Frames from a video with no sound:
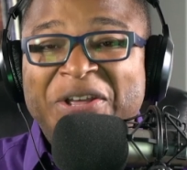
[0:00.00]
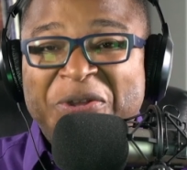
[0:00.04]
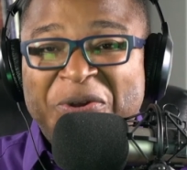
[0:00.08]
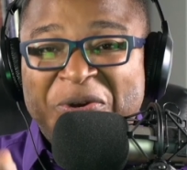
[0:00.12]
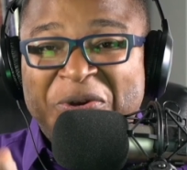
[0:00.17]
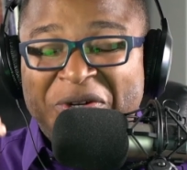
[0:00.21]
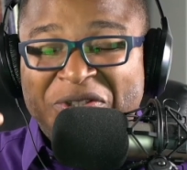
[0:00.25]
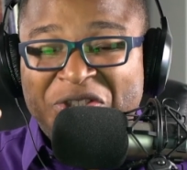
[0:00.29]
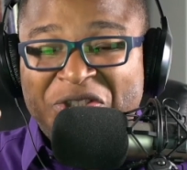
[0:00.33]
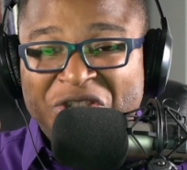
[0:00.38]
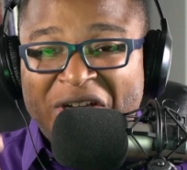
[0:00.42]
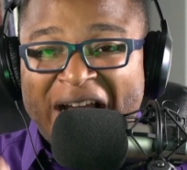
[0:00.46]

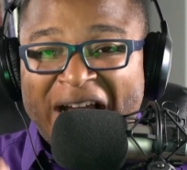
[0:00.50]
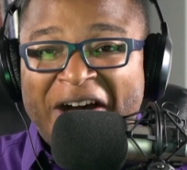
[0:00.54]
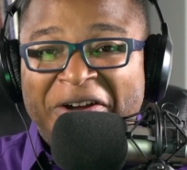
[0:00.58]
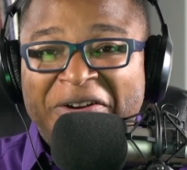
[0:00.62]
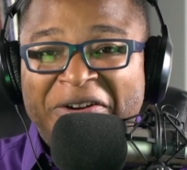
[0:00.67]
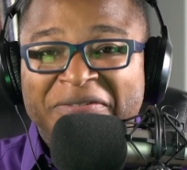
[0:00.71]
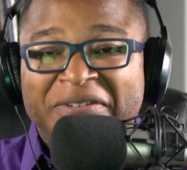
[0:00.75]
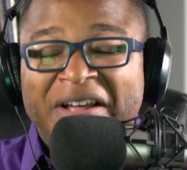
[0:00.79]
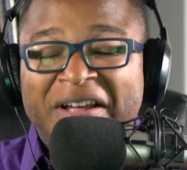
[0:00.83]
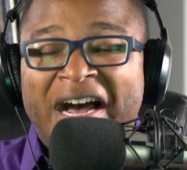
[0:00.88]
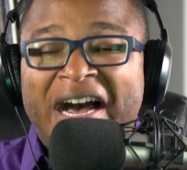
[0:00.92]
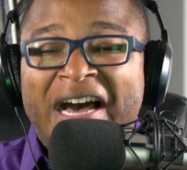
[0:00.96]
You're a
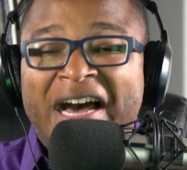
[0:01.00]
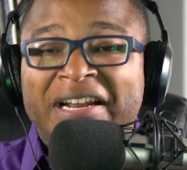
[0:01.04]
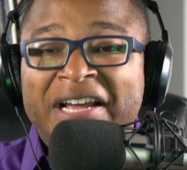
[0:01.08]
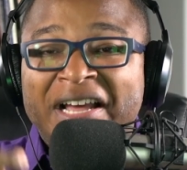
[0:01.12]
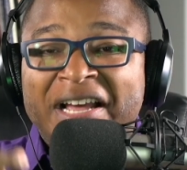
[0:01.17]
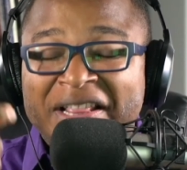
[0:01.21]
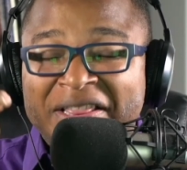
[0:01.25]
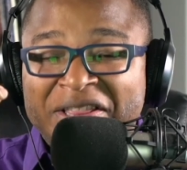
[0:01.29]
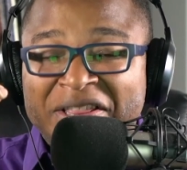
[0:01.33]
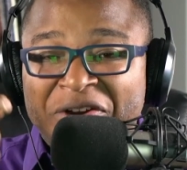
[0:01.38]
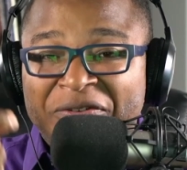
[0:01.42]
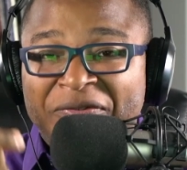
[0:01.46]
child of God.
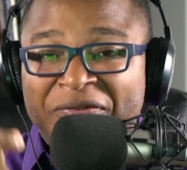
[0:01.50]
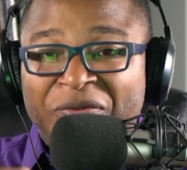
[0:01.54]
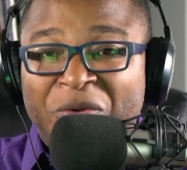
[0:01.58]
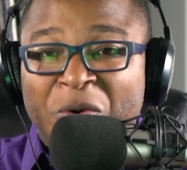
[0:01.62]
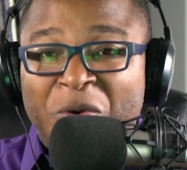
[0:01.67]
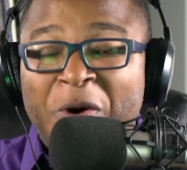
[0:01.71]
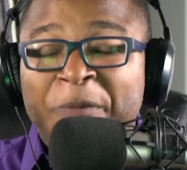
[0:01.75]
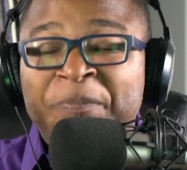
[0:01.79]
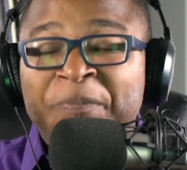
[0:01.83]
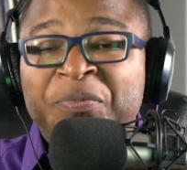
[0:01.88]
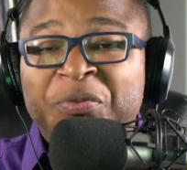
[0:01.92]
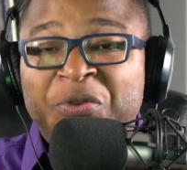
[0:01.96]

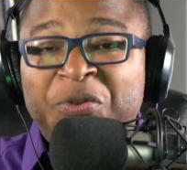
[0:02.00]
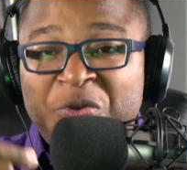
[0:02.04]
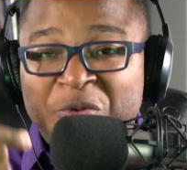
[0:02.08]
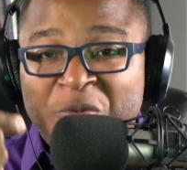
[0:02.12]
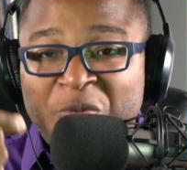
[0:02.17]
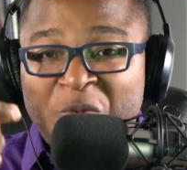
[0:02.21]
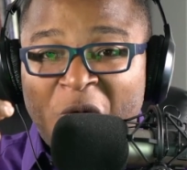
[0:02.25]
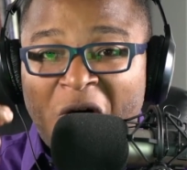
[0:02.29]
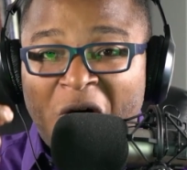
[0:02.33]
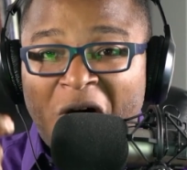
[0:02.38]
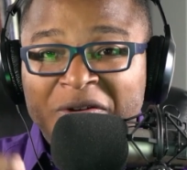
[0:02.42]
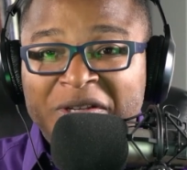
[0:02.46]
Therefore,
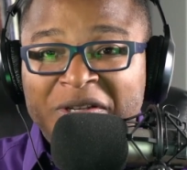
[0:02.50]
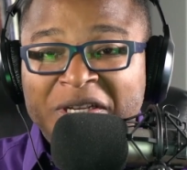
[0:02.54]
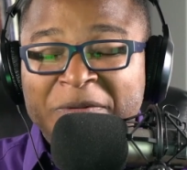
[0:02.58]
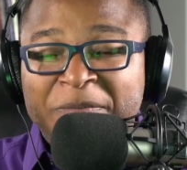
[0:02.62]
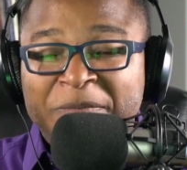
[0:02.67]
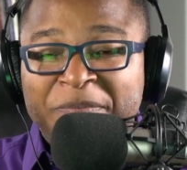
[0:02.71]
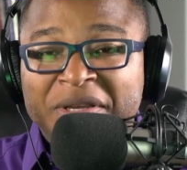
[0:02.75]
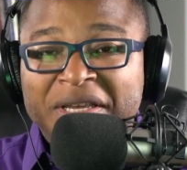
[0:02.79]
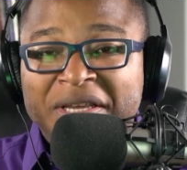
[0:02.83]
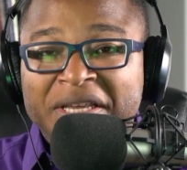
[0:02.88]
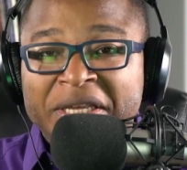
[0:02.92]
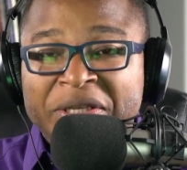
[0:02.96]
you walk
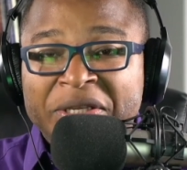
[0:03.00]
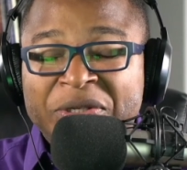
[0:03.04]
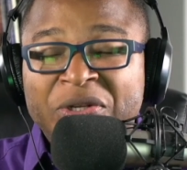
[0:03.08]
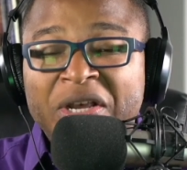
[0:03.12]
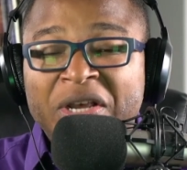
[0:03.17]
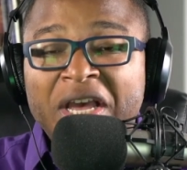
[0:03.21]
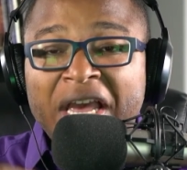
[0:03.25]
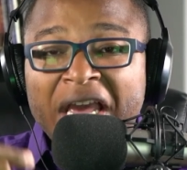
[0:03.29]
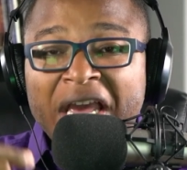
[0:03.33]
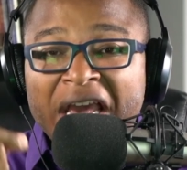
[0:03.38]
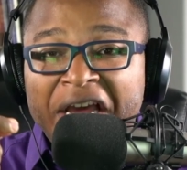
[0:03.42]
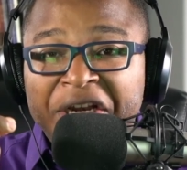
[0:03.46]
in
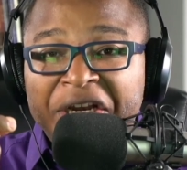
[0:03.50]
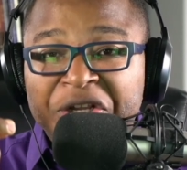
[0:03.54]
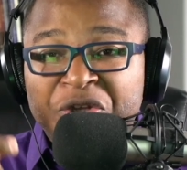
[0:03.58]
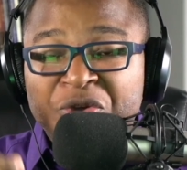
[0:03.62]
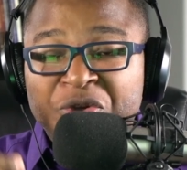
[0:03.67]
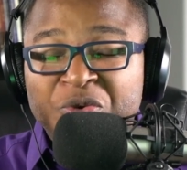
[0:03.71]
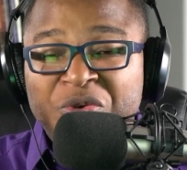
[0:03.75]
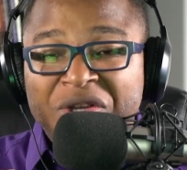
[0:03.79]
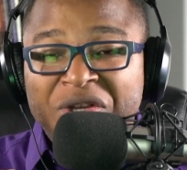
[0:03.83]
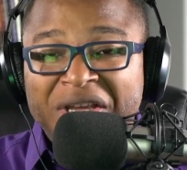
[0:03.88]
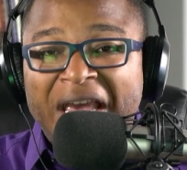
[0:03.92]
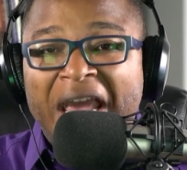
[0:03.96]
peace and
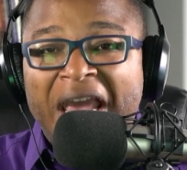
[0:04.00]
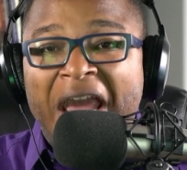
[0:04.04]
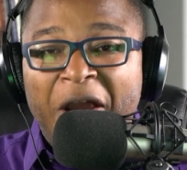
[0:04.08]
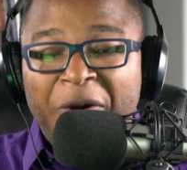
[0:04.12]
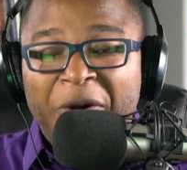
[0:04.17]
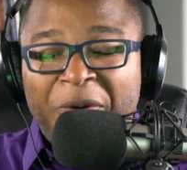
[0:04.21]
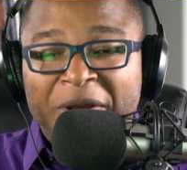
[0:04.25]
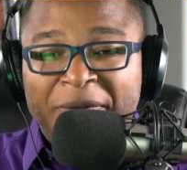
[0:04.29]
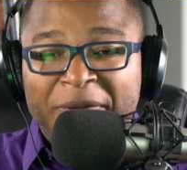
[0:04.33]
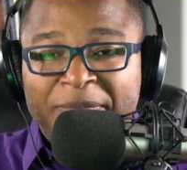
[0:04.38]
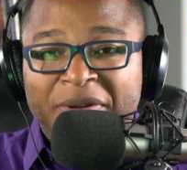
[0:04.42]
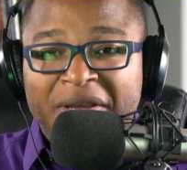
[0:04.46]
you
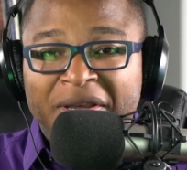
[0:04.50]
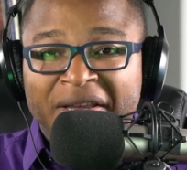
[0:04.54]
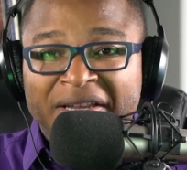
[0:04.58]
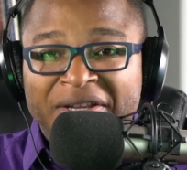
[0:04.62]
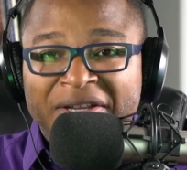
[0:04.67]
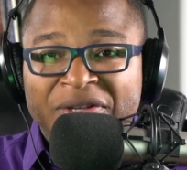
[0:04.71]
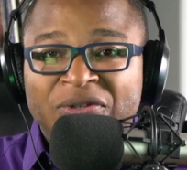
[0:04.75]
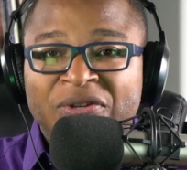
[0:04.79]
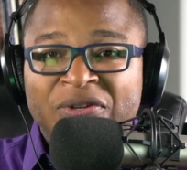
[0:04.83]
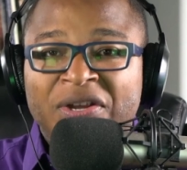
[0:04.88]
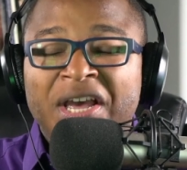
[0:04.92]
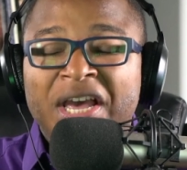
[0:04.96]
carry
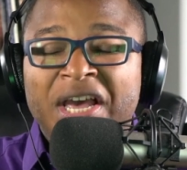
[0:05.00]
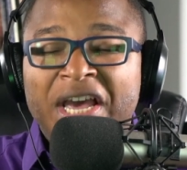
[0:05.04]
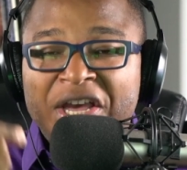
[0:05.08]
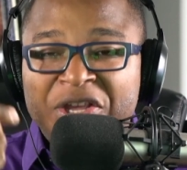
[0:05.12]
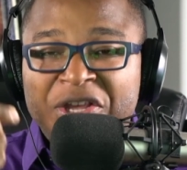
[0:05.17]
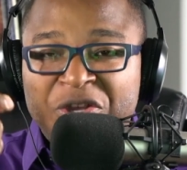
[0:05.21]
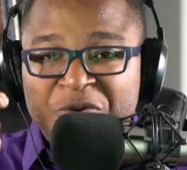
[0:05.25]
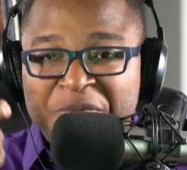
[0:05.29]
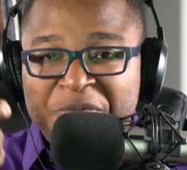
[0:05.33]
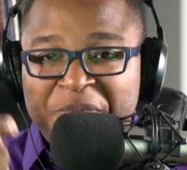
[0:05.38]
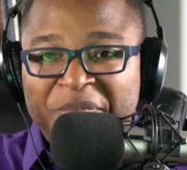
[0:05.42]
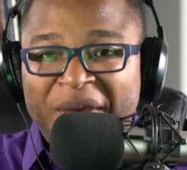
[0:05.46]
peace
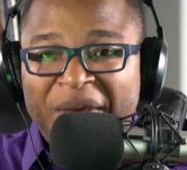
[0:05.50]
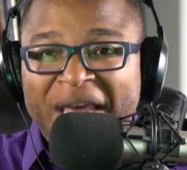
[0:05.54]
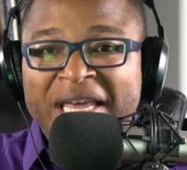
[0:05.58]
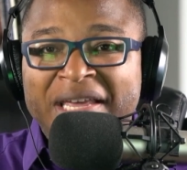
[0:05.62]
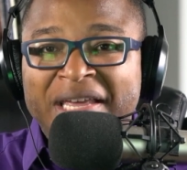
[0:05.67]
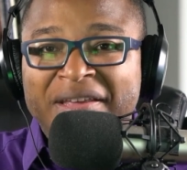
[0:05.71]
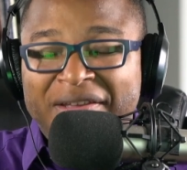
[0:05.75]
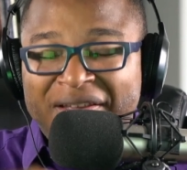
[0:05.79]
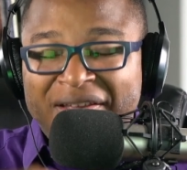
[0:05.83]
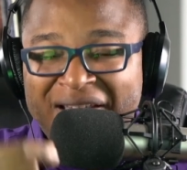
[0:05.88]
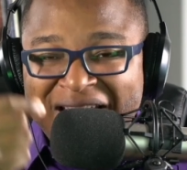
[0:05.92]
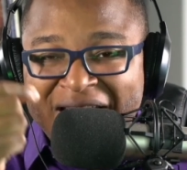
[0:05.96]
and you
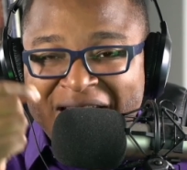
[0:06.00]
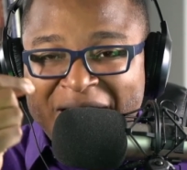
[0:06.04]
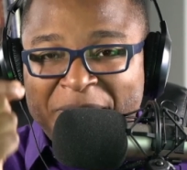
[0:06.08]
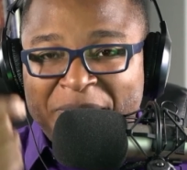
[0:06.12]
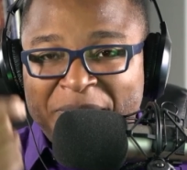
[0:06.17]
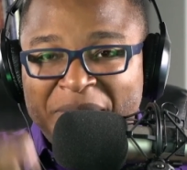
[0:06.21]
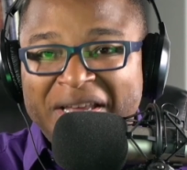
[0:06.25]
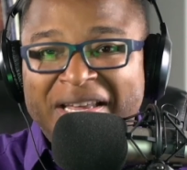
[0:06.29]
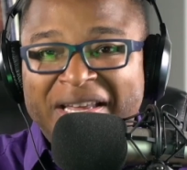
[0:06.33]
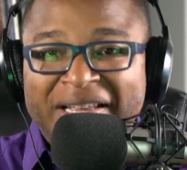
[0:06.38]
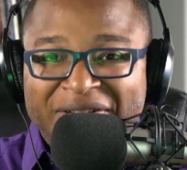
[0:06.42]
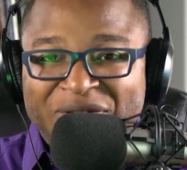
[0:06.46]
make
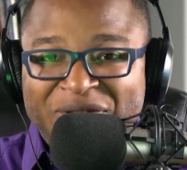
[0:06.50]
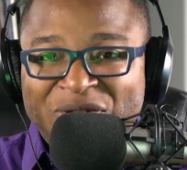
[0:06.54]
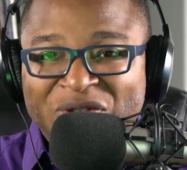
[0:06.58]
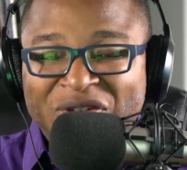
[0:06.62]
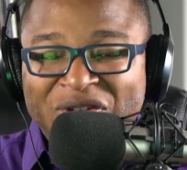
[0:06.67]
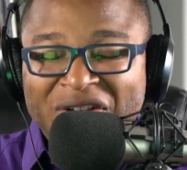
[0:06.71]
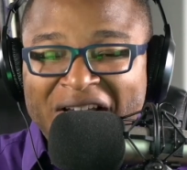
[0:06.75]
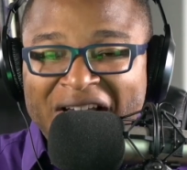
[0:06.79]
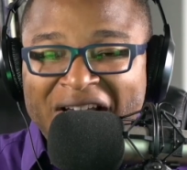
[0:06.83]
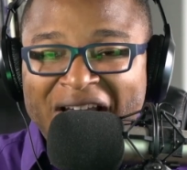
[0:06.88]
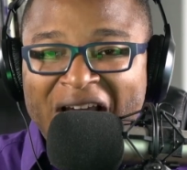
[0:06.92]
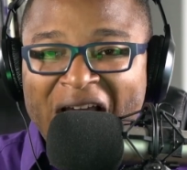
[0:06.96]

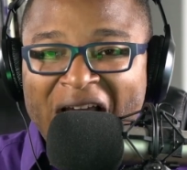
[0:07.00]
peace.